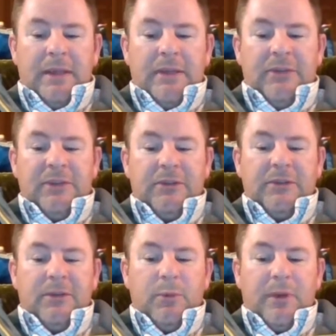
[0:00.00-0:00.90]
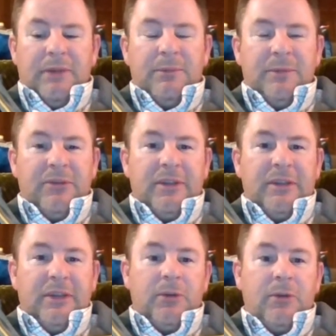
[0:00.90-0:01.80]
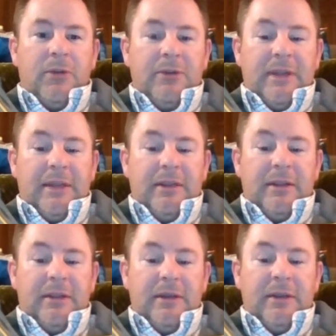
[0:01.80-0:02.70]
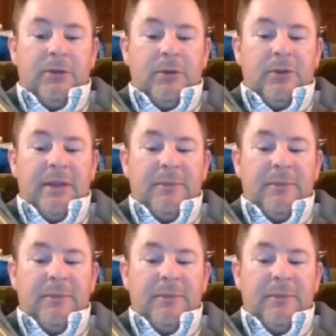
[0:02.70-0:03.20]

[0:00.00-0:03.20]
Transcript: is tilted away from the sun, the northern